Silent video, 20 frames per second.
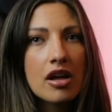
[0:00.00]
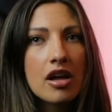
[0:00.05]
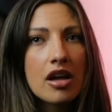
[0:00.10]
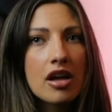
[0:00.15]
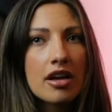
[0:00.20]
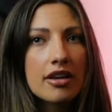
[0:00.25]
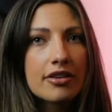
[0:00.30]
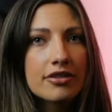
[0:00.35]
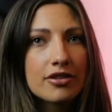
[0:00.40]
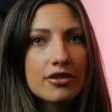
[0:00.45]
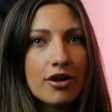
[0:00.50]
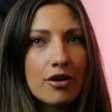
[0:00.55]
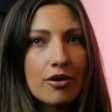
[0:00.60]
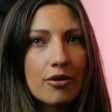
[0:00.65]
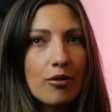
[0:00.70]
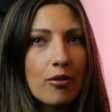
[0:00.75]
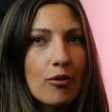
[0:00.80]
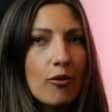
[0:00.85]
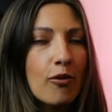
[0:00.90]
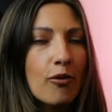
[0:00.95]
So
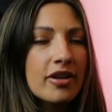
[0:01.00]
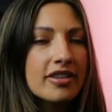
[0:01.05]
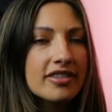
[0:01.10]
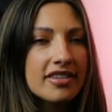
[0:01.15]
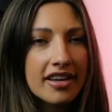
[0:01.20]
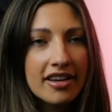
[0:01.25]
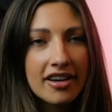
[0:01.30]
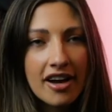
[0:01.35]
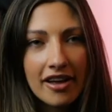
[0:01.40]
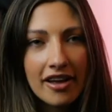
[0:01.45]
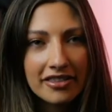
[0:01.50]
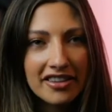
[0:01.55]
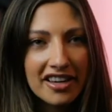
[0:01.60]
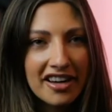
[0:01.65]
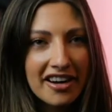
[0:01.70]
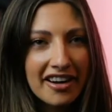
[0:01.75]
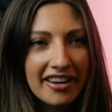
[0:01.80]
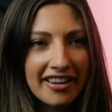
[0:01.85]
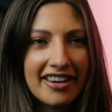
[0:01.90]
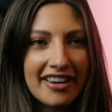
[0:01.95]
once I got there
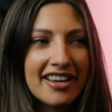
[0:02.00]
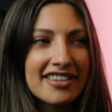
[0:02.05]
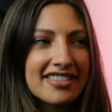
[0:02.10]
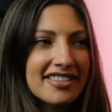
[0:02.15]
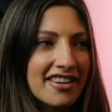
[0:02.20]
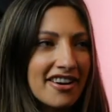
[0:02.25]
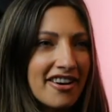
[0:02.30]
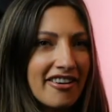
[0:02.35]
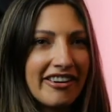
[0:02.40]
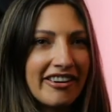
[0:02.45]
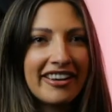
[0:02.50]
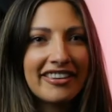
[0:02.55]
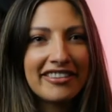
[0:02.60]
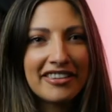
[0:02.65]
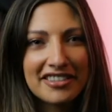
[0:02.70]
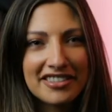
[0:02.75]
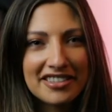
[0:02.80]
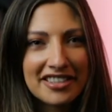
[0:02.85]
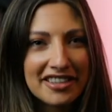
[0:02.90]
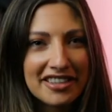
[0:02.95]
and I said, all right, let's
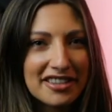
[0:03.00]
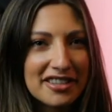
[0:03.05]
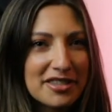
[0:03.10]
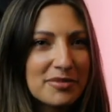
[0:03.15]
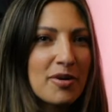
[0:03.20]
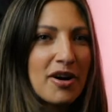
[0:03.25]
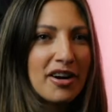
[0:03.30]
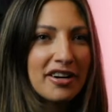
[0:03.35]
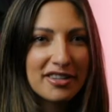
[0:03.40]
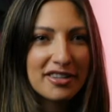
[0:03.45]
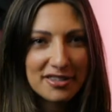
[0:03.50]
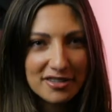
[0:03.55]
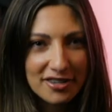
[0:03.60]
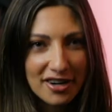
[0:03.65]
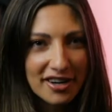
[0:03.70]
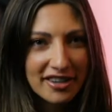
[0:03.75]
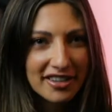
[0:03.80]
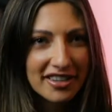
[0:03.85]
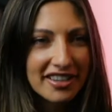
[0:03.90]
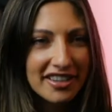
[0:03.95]
get this party
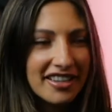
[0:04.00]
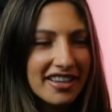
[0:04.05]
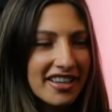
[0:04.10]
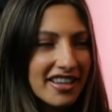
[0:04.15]
started,